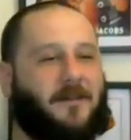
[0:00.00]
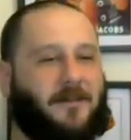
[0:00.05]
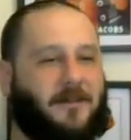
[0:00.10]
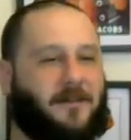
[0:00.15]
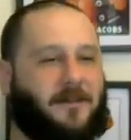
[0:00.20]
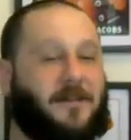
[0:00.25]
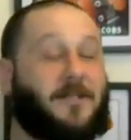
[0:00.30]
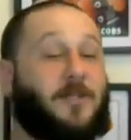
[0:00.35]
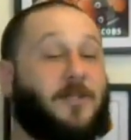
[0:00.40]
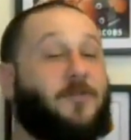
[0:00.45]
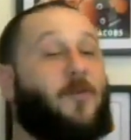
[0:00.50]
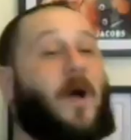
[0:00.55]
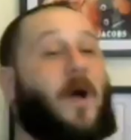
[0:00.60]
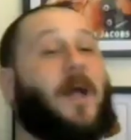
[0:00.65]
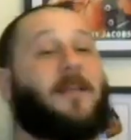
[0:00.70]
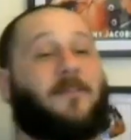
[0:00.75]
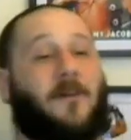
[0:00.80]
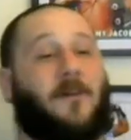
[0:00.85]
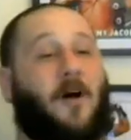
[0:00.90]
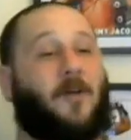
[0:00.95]
This is why
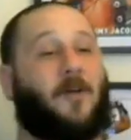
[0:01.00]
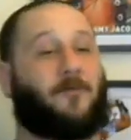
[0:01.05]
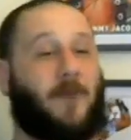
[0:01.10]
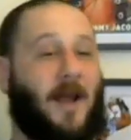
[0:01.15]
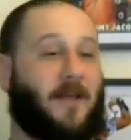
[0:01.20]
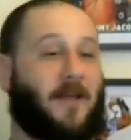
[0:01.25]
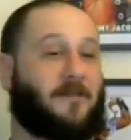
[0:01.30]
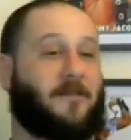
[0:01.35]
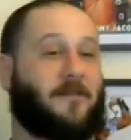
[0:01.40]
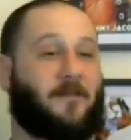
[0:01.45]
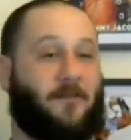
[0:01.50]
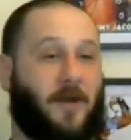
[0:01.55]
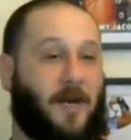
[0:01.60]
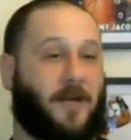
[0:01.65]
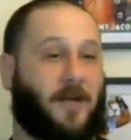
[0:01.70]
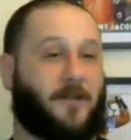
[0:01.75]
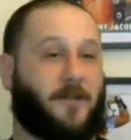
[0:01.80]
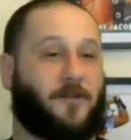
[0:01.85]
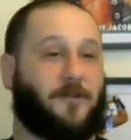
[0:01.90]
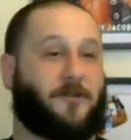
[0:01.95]
it's called RASSLIN
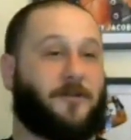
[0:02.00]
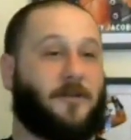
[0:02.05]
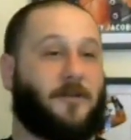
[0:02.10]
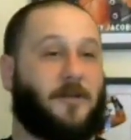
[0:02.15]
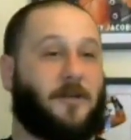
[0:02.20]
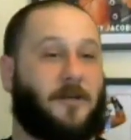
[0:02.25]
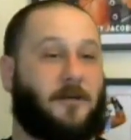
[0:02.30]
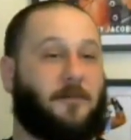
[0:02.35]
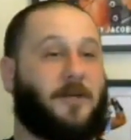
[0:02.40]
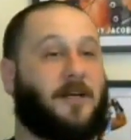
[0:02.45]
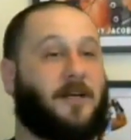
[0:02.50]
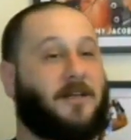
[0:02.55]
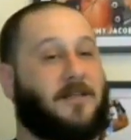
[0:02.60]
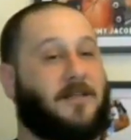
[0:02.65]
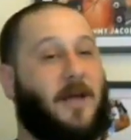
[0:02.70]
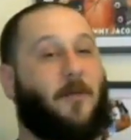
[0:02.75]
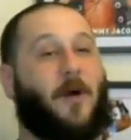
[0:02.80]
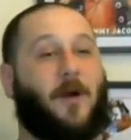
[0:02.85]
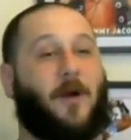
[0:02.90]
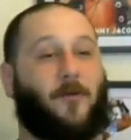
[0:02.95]
Rage, because I
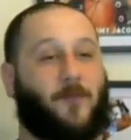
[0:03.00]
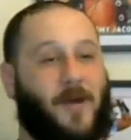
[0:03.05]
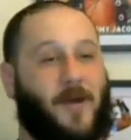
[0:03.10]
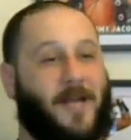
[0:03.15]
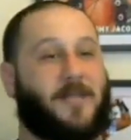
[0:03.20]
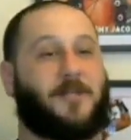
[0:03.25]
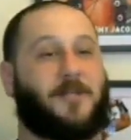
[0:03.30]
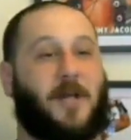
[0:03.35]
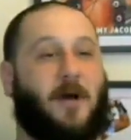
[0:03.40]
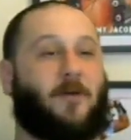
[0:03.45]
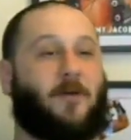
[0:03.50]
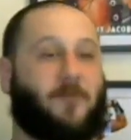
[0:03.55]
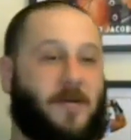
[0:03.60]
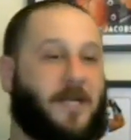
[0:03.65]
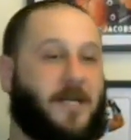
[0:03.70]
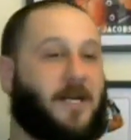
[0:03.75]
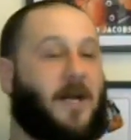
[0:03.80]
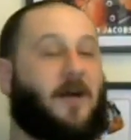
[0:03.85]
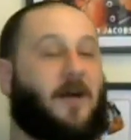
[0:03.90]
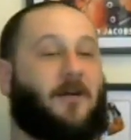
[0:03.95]
want to rage out
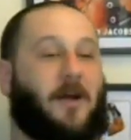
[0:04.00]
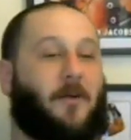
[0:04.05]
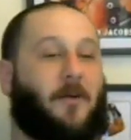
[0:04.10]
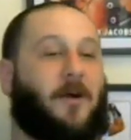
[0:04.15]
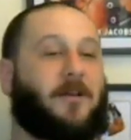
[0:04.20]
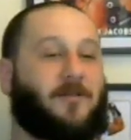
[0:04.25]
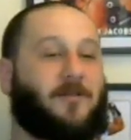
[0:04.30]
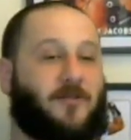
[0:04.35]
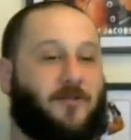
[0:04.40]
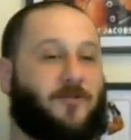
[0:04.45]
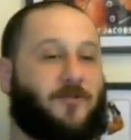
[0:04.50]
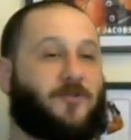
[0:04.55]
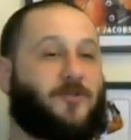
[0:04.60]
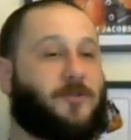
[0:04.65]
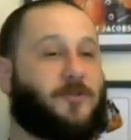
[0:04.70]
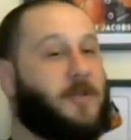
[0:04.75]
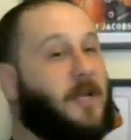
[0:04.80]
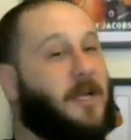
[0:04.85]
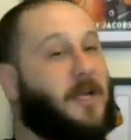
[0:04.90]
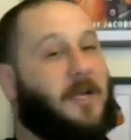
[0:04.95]
right now, and I want to just
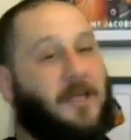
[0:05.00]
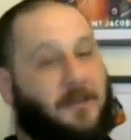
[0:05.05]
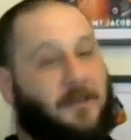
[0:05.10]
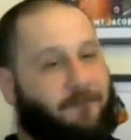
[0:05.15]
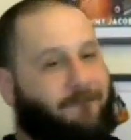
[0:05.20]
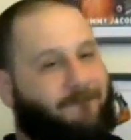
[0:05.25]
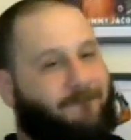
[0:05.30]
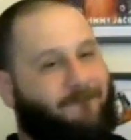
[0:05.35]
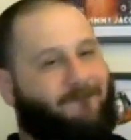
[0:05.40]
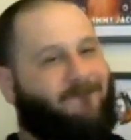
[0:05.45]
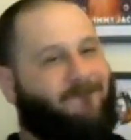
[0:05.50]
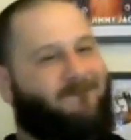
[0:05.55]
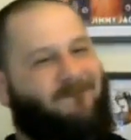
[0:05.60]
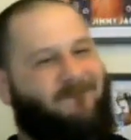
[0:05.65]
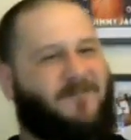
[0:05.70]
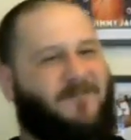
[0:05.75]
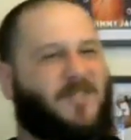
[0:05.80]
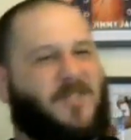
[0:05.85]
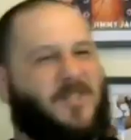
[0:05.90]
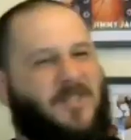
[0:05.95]

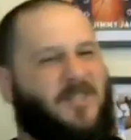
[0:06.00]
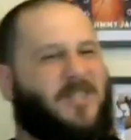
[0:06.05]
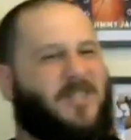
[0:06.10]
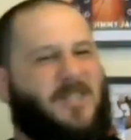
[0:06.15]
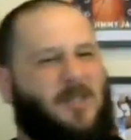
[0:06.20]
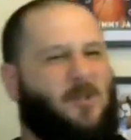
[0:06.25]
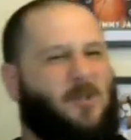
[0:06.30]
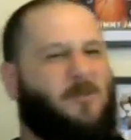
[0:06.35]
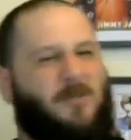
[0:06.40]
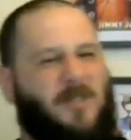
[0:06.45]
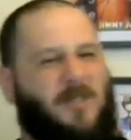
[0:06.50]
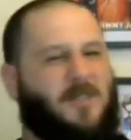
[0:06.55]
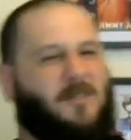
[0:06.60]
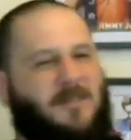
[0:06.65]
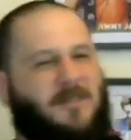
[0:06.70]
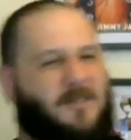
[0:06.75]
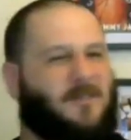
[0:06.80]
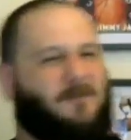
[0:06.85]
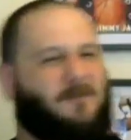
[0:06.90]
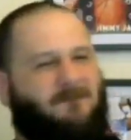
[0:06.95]
like Homer,
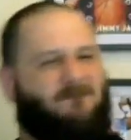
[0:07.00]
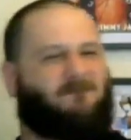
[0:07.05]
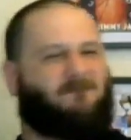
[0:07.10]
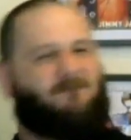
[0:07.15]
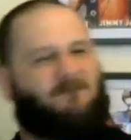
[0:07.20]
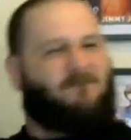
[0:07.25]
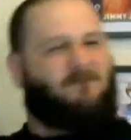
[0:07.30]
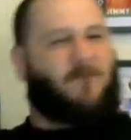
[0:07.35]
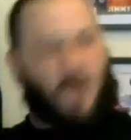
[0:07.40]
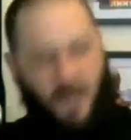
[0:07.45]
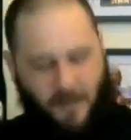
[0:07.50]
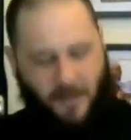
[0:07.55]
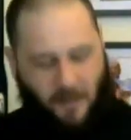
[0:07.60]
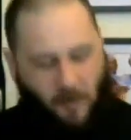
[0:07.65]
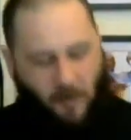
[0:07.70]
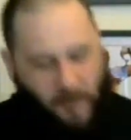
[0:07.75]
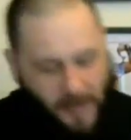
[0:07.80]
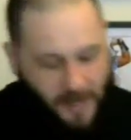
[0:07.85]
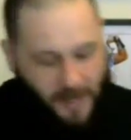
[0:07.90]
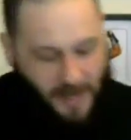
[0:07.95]
right?
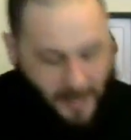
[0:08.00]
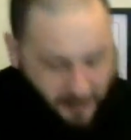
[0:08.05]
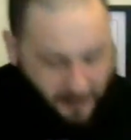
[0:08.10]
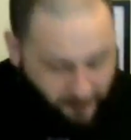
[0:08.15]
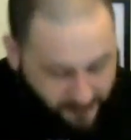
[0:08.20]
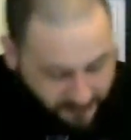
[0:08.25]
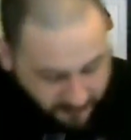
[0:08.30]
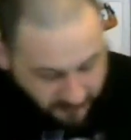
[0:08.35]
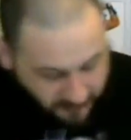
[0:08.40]
Okay. Anyways,